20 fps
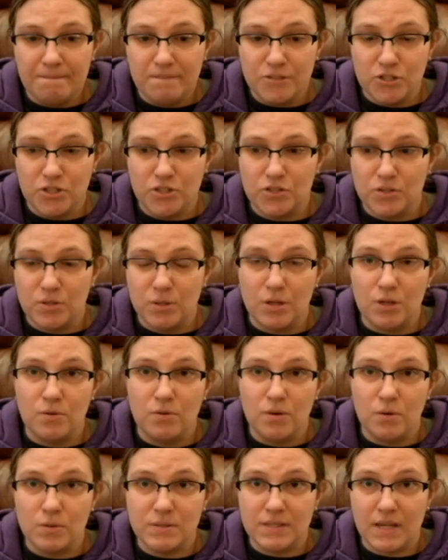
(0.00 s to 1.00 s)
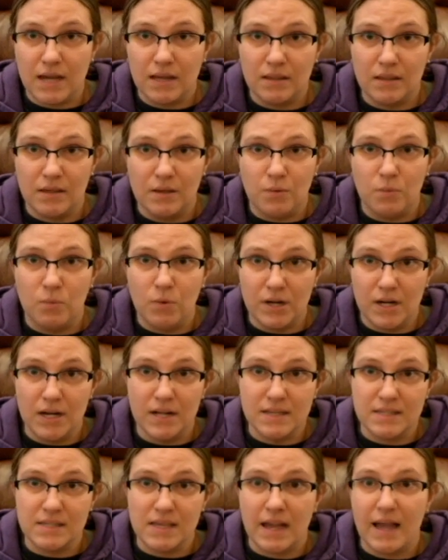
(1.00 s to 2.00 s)
Just so that you know exactly what it
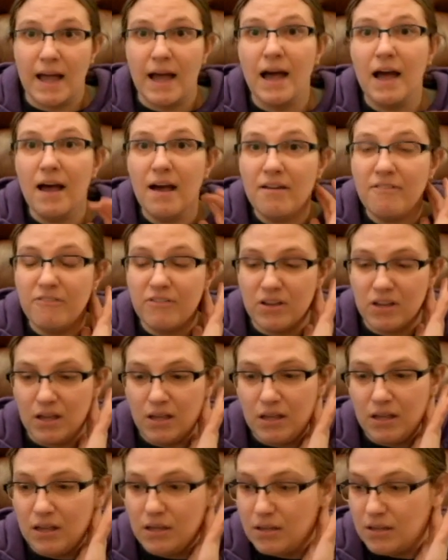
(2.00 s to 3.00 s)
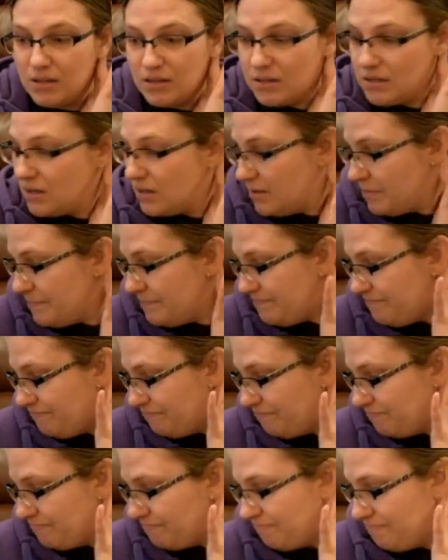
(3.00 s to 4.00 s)
is I have. And um,
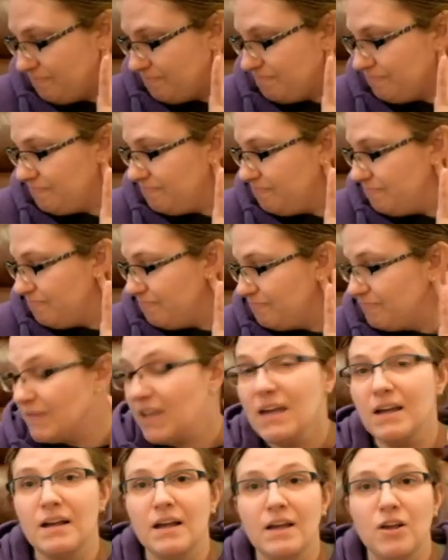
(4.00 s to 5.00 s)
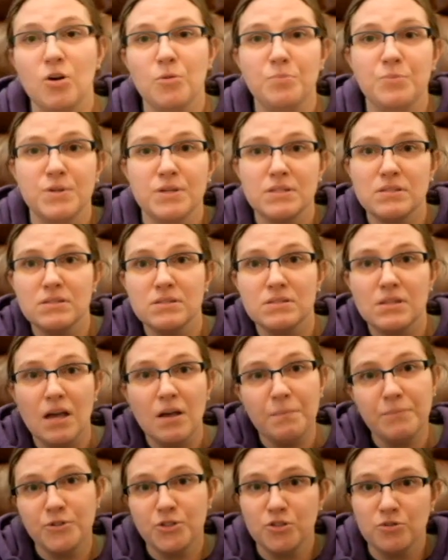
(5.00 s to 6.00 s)
yeah, I hope this
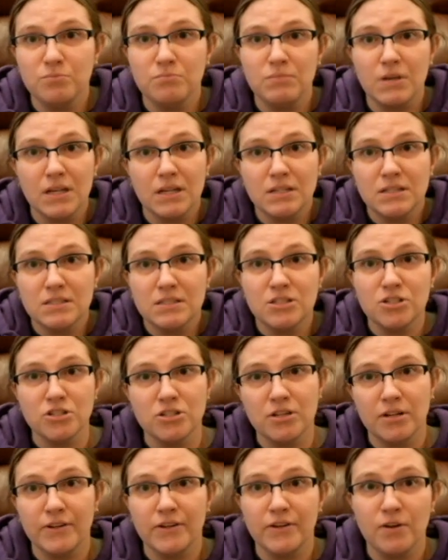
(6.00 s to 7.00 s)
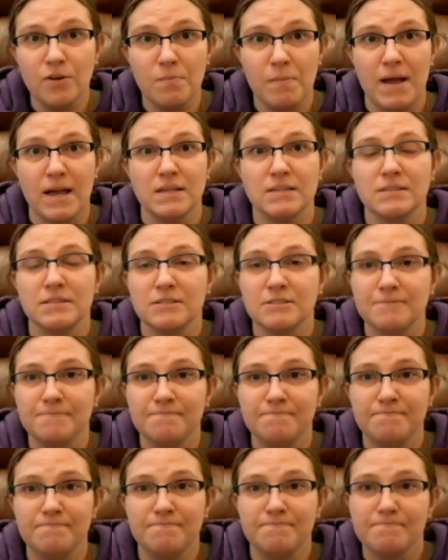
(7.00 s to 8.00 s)
helped you make a decision on your own mask.
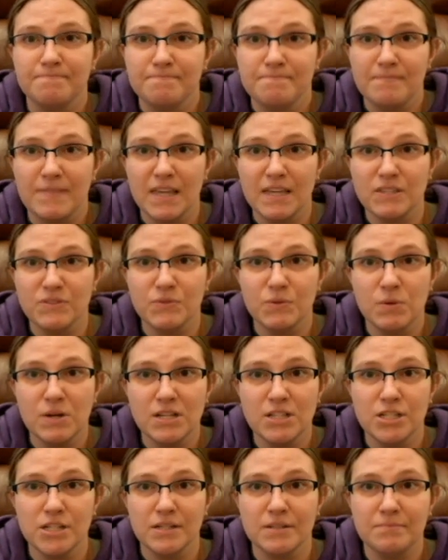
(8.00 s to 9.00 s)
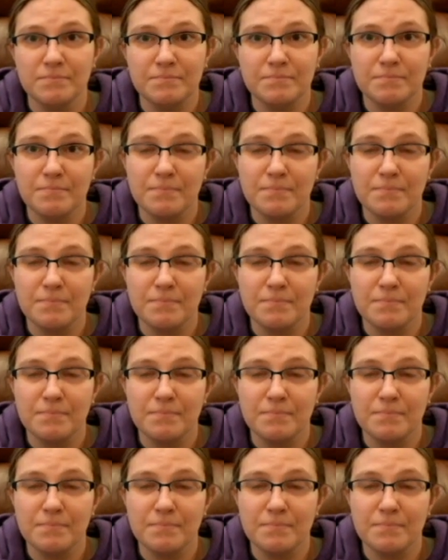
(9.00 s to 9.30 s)
Thanks for watching.